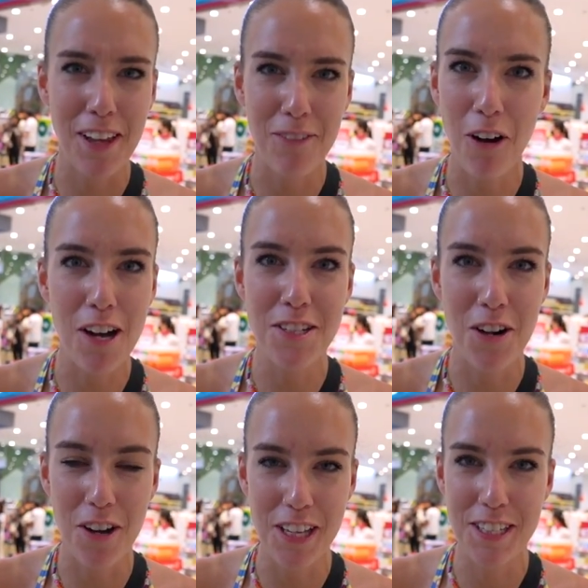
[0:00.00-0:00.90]
than what I
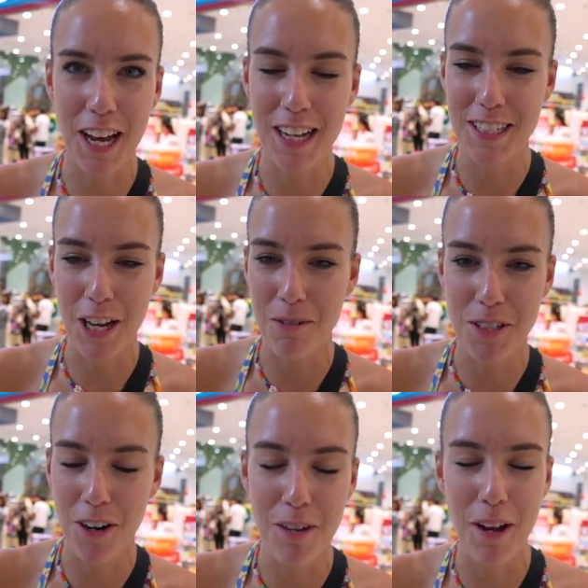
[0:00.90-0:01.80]
saw on the sign, so I'm
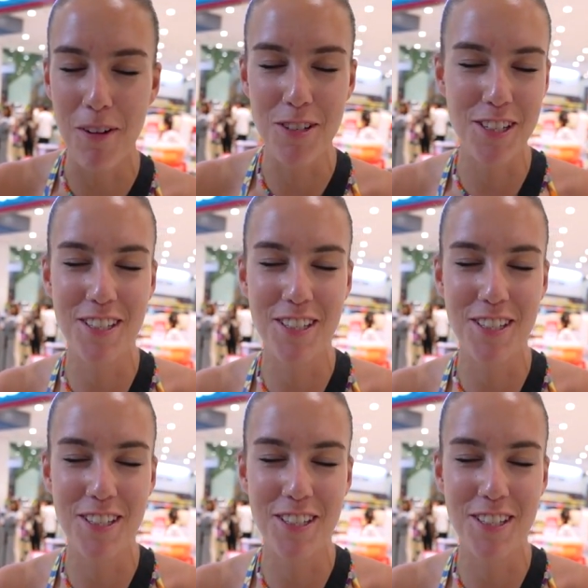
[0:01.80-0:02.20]
sorry, but it